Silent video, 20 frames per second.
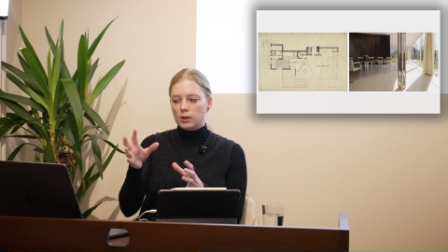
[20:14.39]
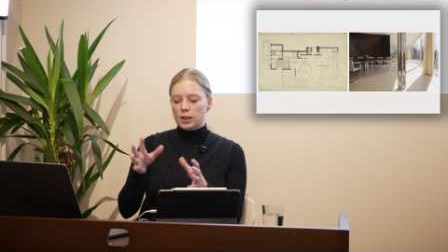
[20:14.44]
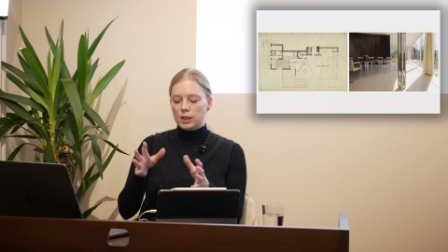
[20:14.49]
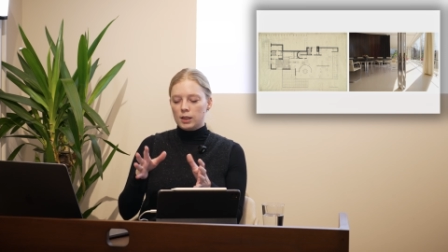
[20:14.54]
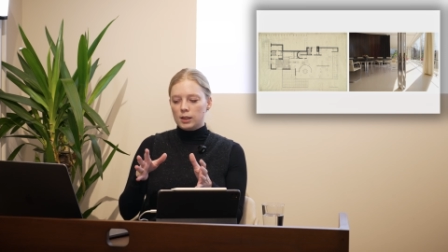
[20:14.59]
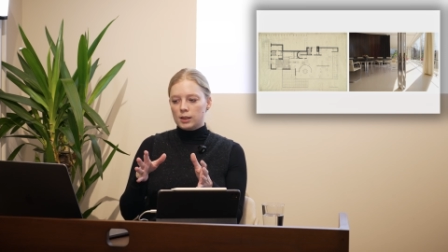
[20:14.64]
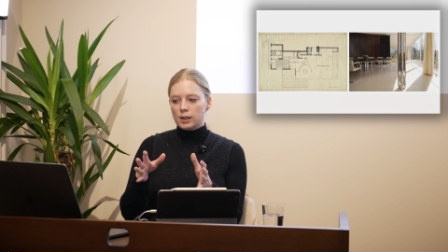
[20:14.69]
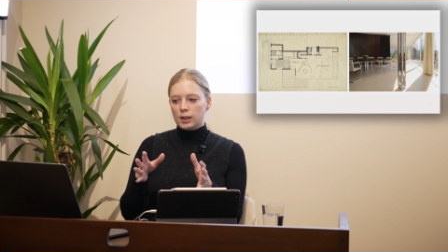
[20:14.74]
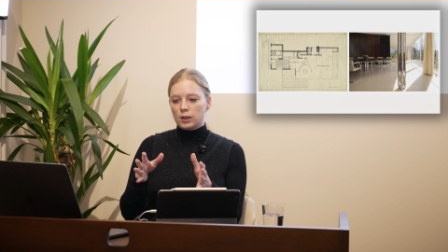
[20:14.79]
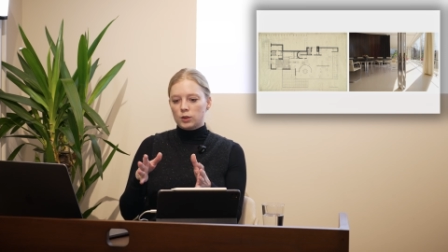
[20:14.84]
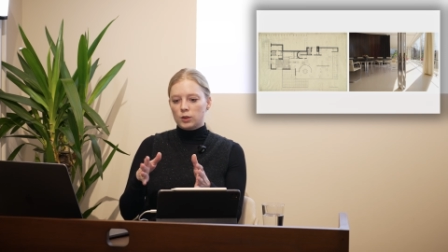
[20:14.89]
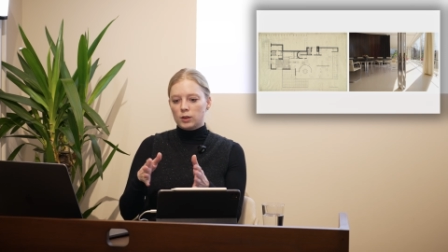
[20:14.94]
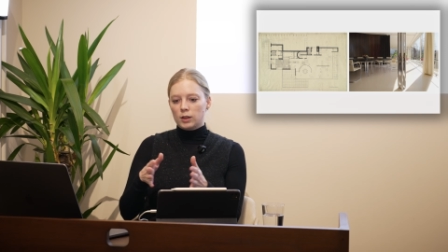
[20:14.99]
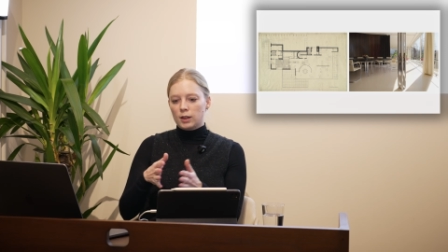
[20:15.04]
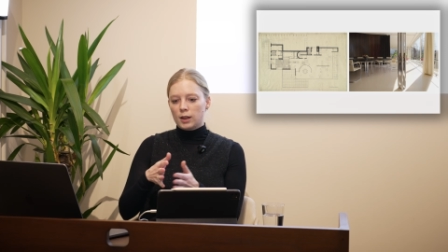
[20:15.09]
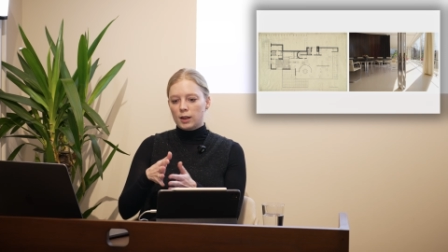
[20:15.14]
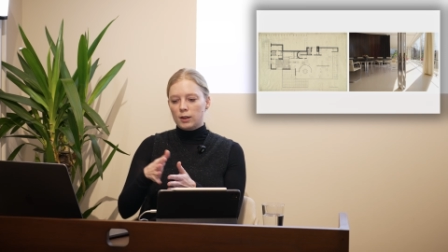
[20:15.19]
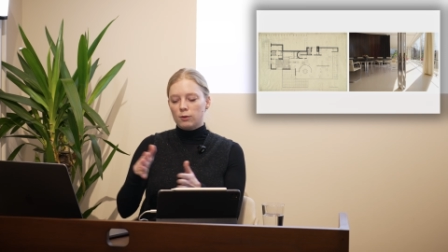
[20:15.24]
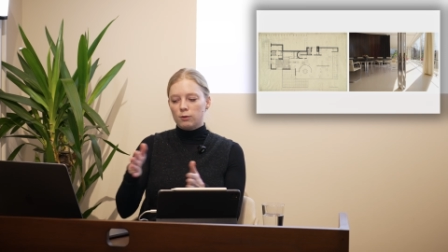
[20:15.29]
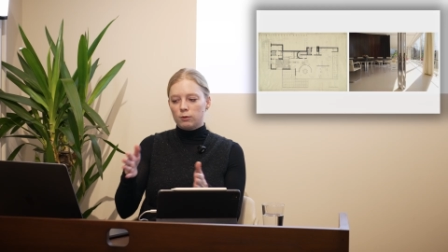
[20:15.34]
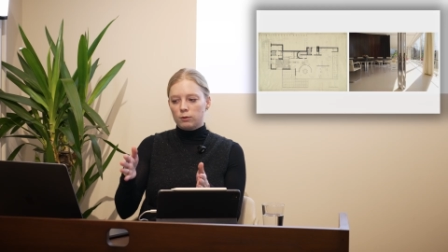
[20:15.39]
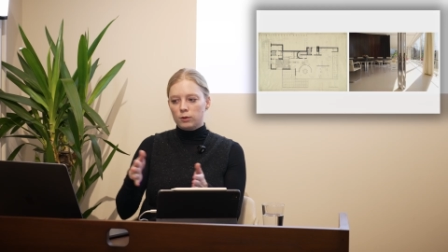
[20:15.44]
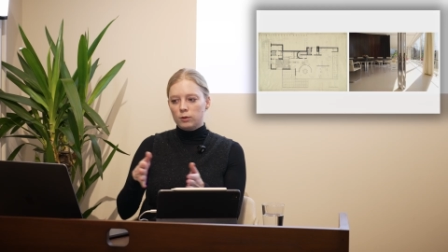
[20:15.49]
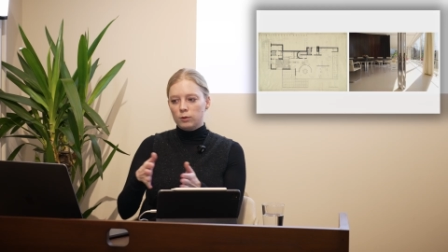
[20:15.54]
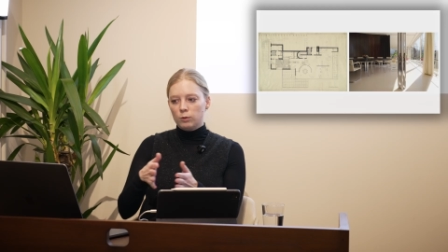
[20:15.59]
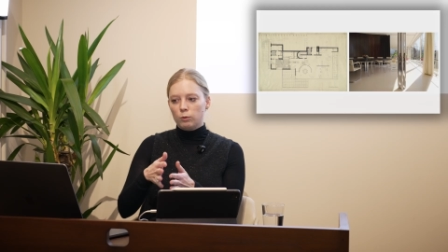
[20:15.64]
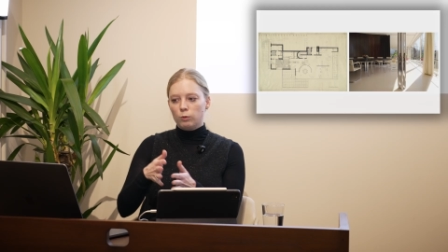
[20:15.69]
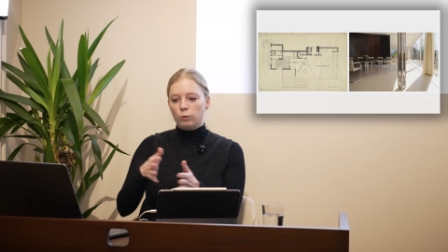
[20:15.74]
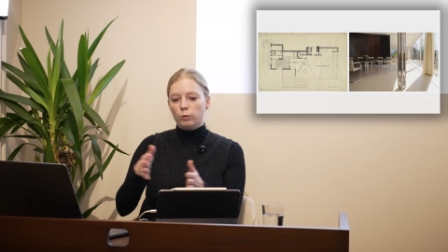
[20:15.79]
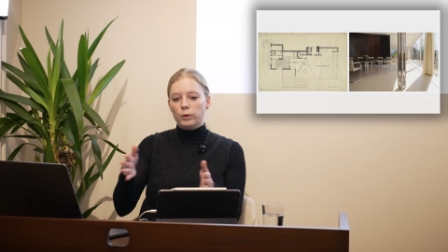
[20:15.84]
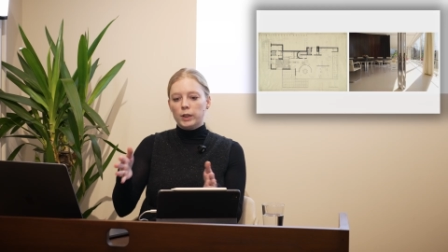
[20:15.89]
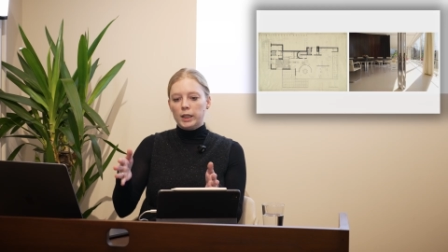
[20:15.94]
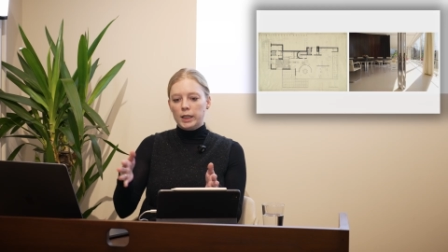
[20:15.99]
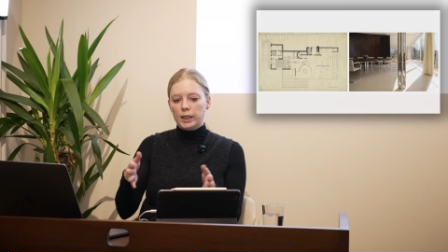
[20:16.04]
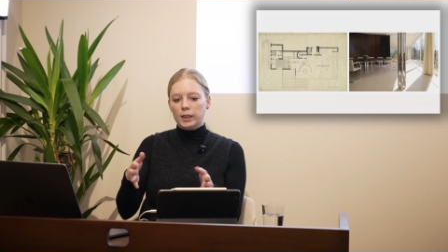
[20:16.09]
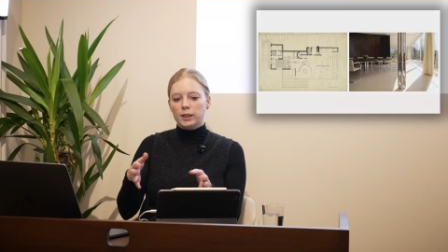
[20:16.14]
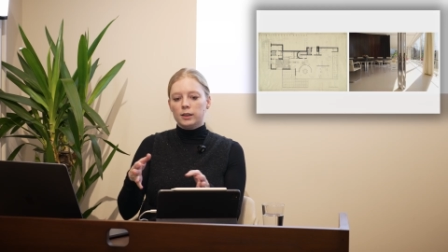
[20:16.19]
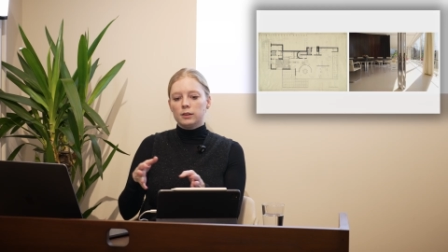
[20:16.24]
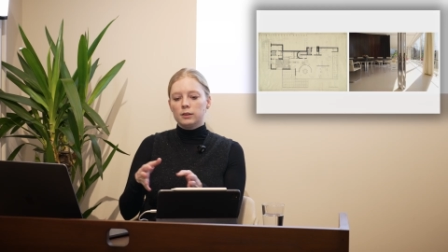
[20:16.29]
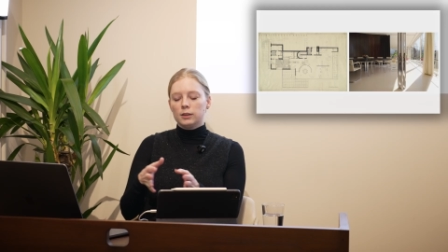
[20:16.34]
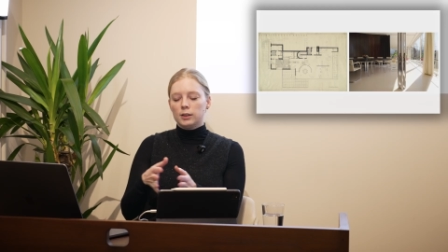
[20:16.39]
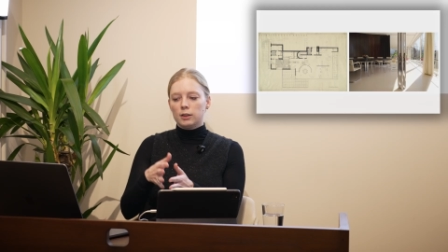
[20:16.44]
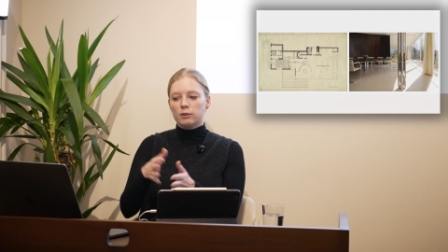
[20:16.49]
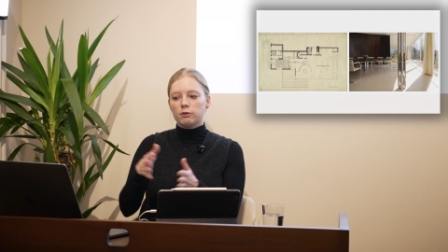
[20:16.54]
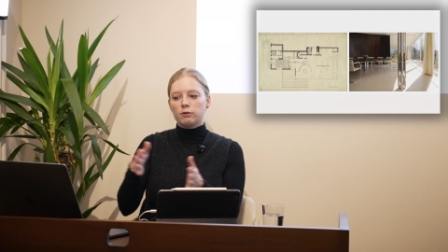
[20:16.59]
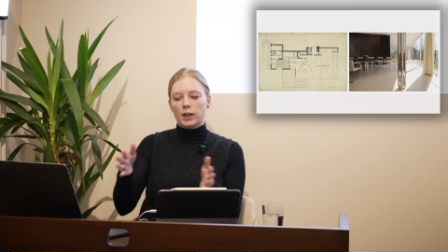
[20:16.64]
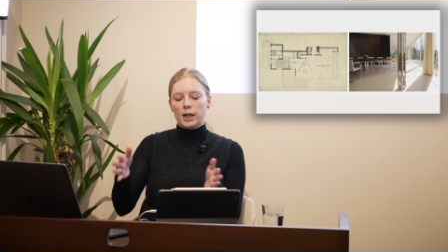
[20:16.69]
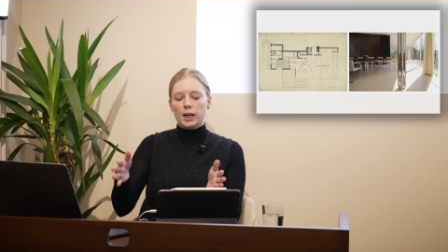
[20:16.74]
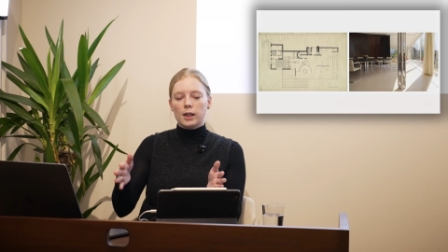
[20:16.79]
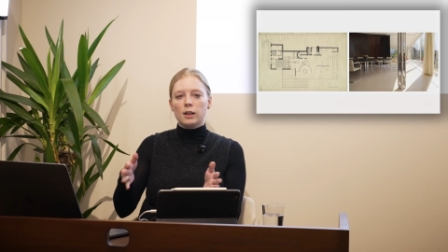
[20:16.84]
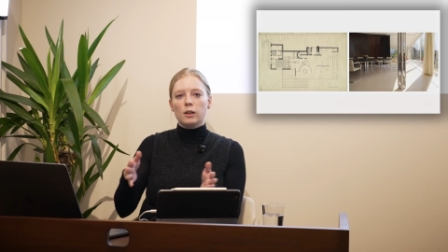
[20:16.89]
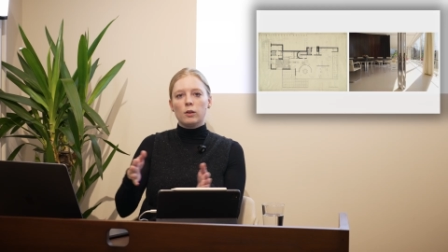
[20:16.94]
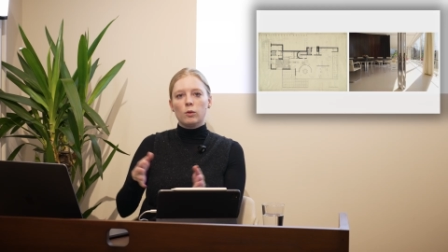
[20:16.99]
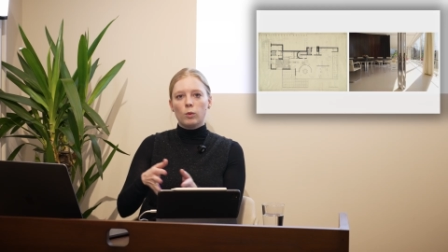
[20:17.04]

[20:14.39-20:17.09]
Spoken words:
is actually kind of redefining